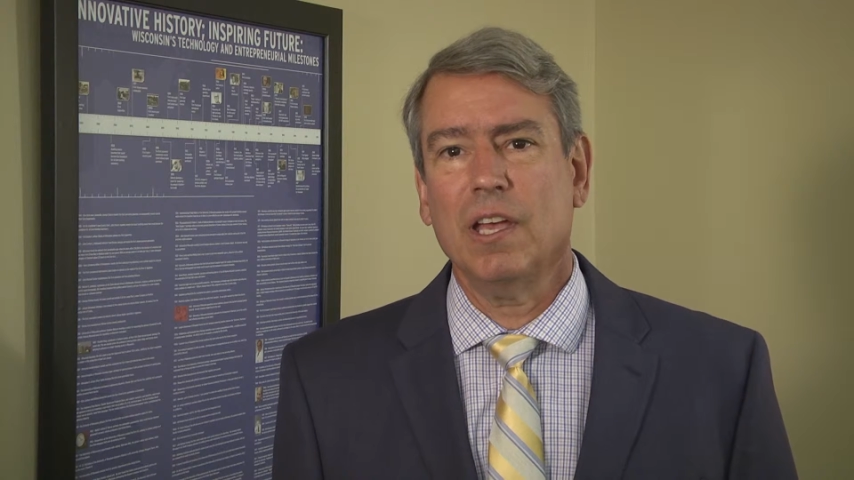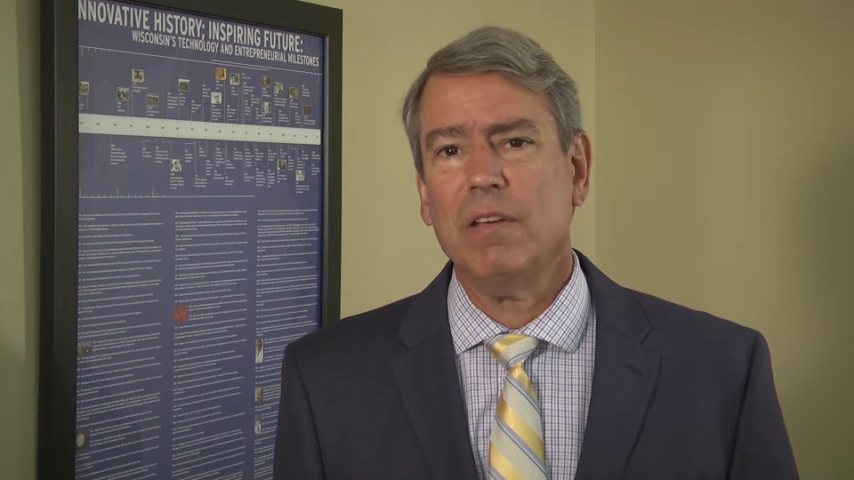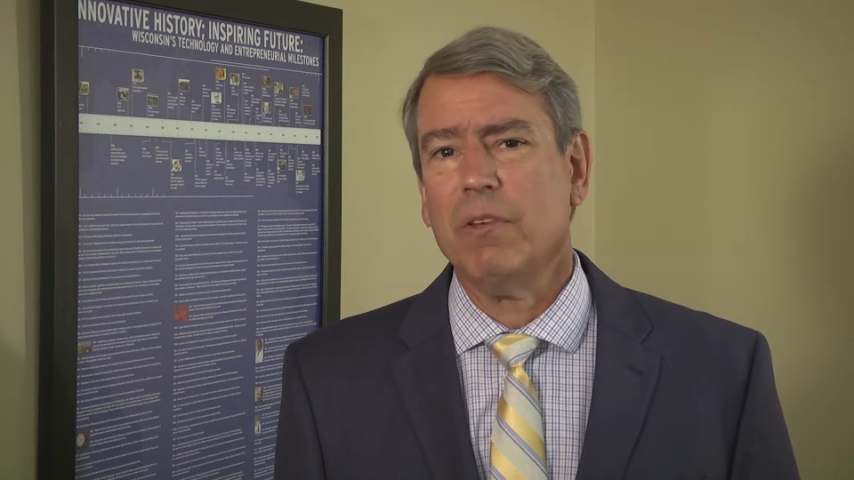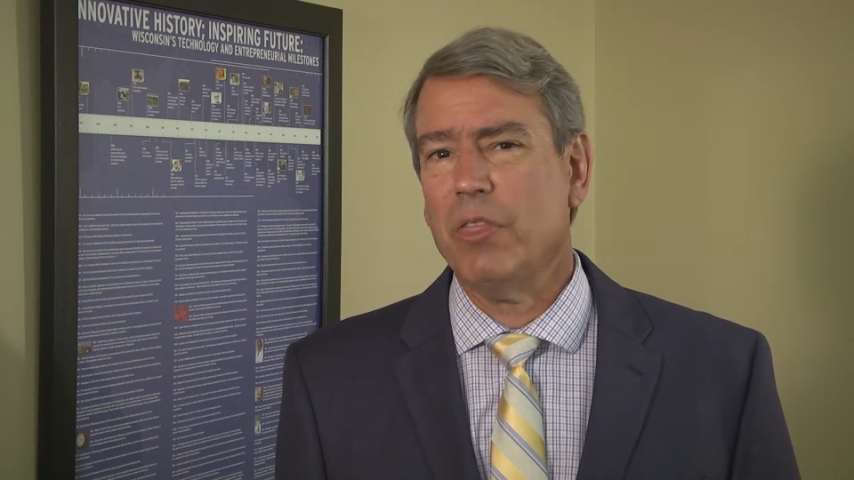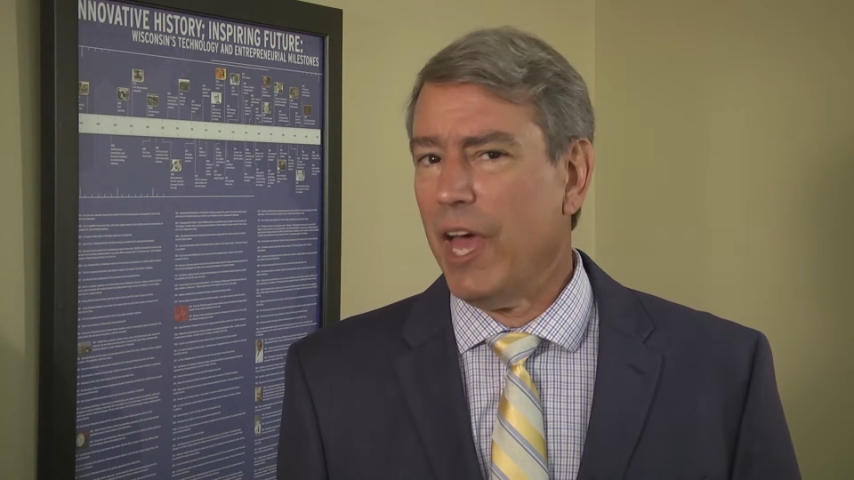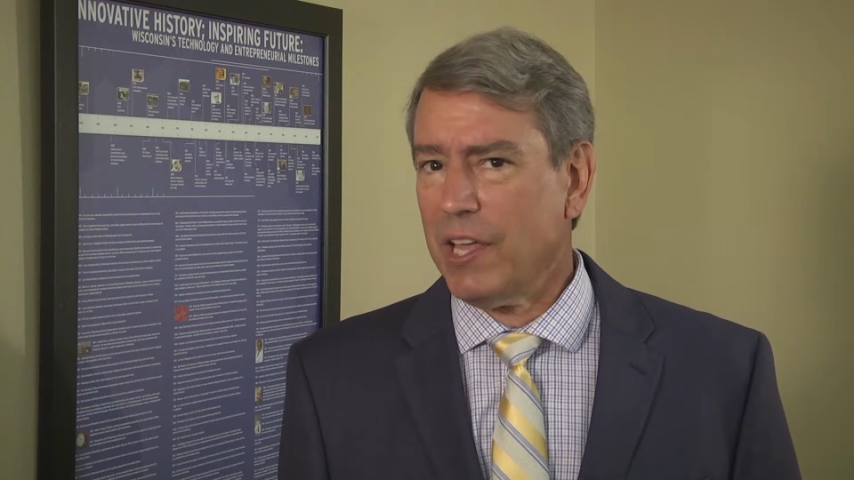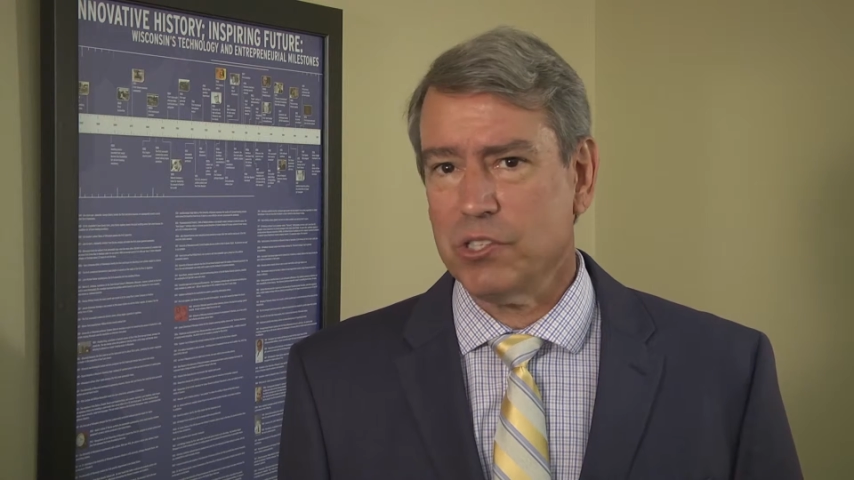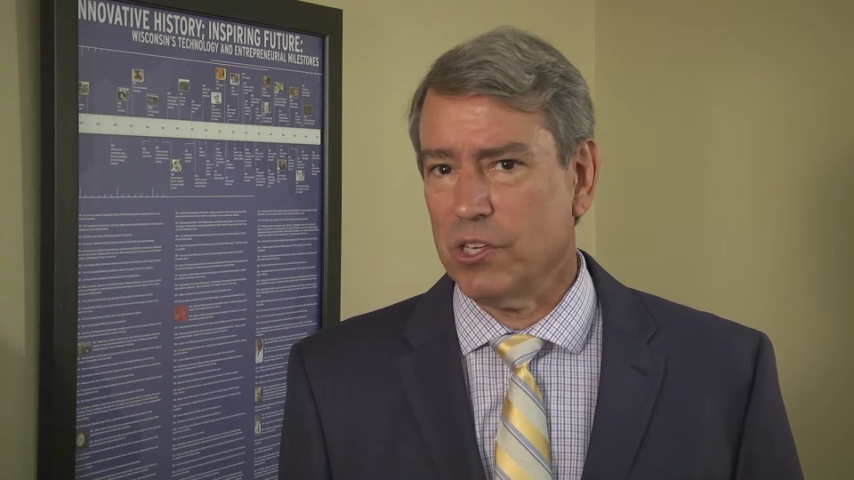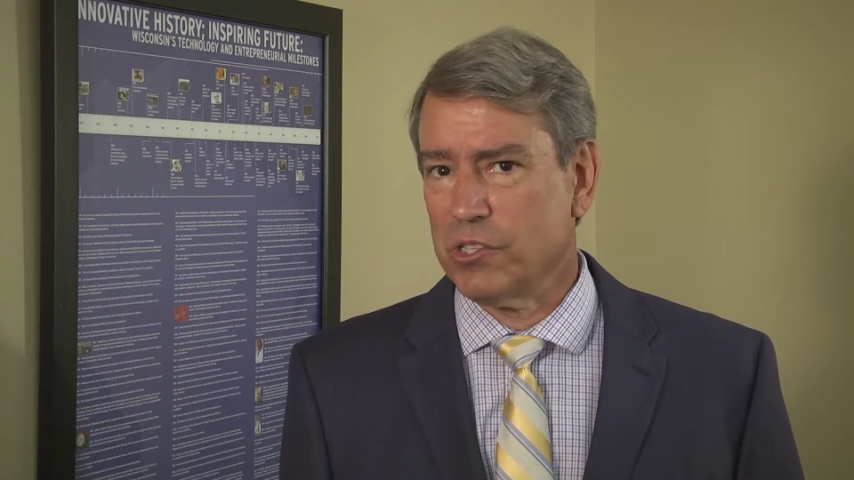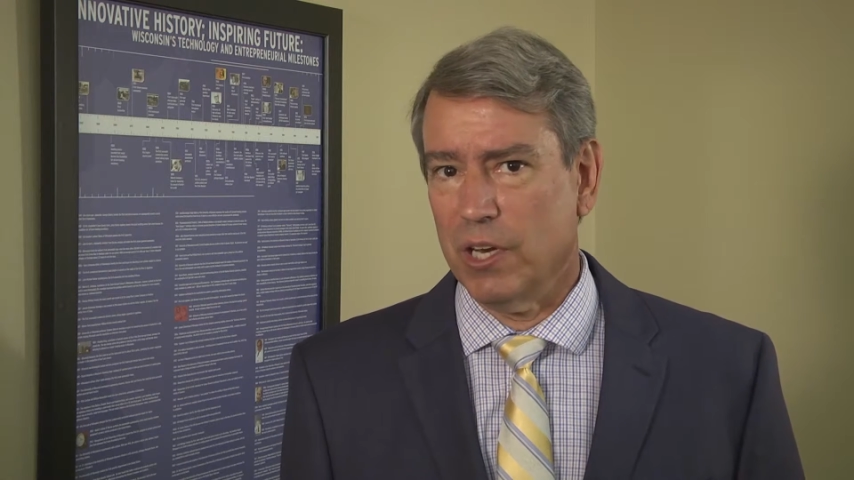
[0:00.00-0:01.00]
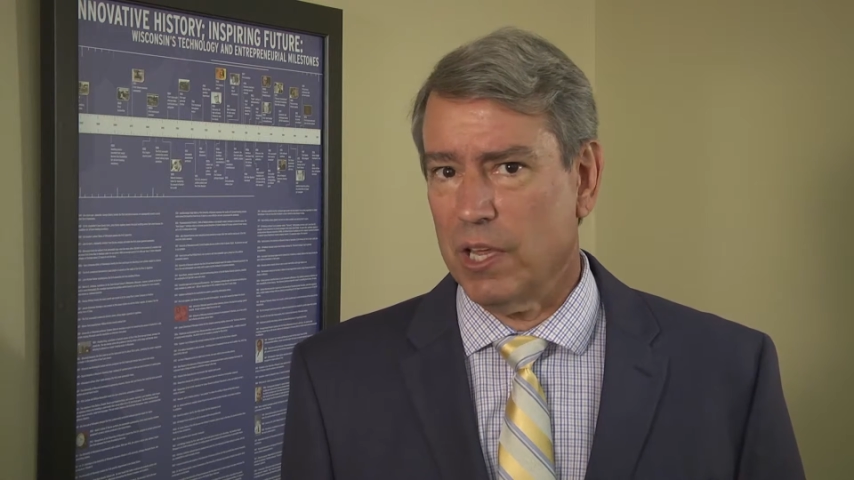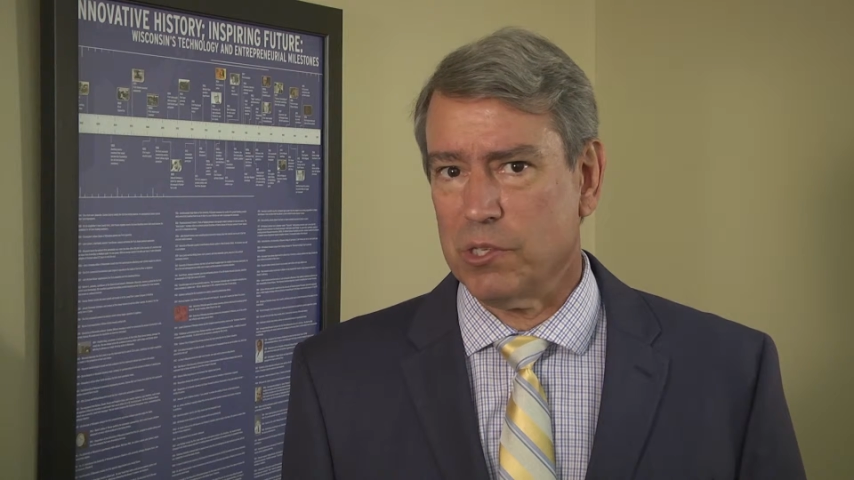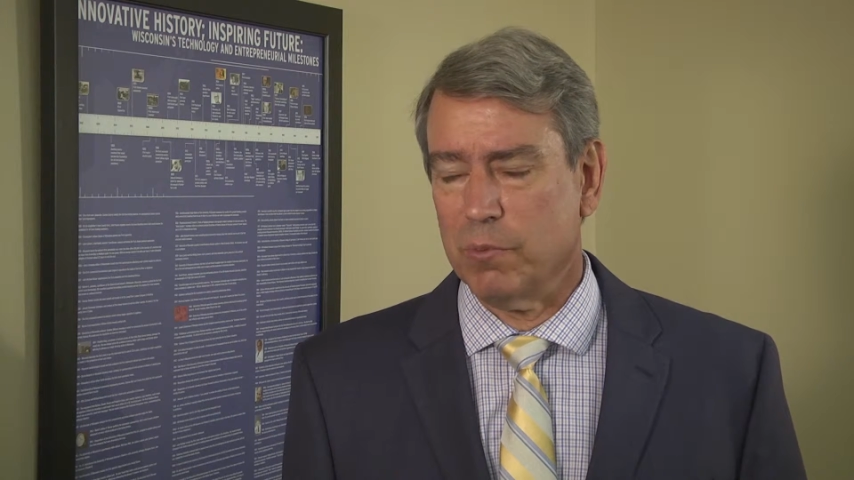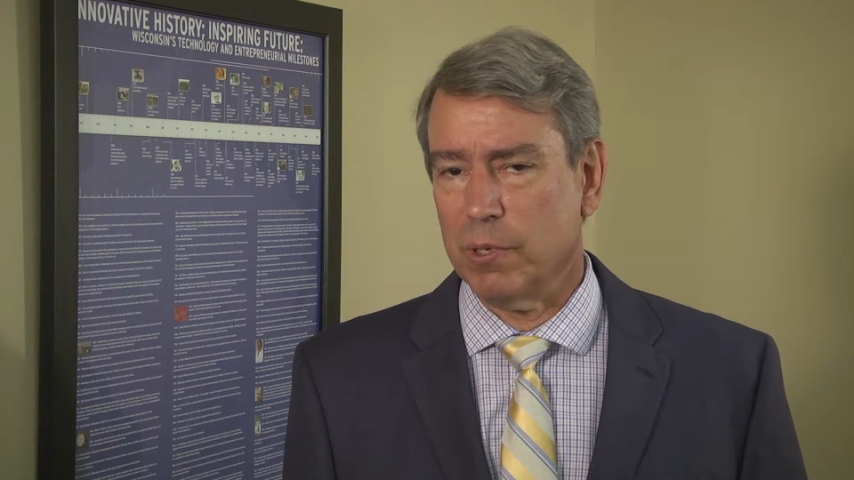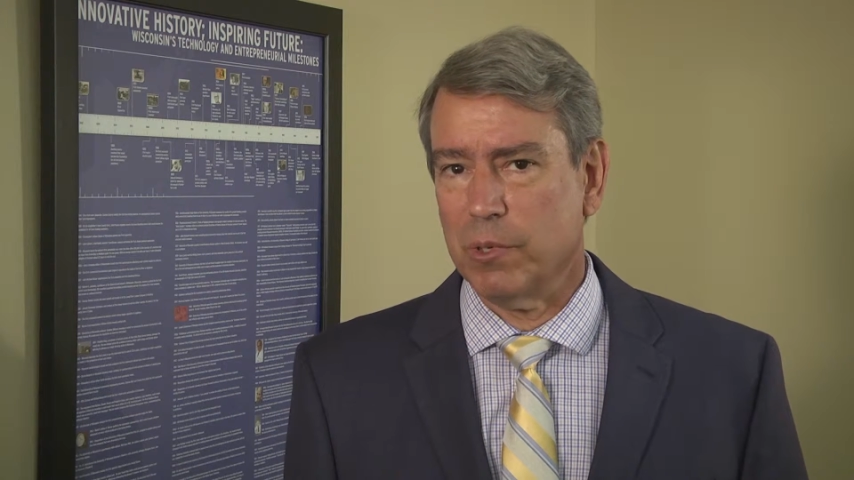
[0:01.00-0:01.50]
Even that's just an
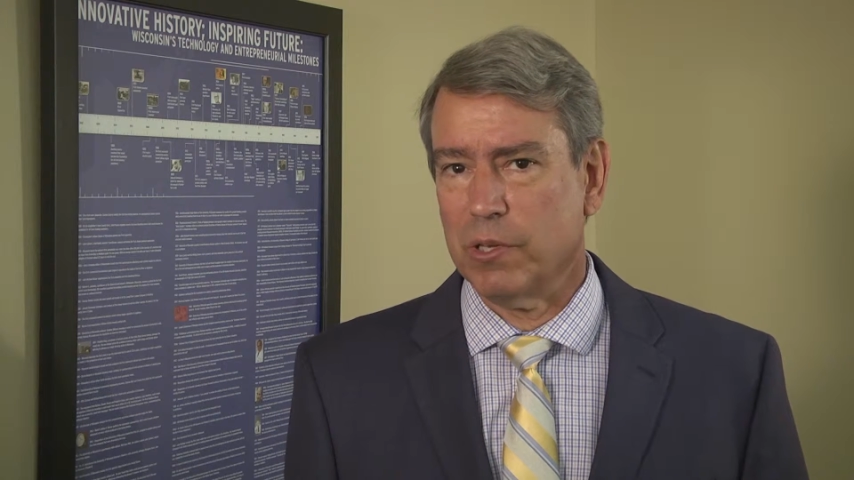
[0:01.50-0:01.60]
estimate,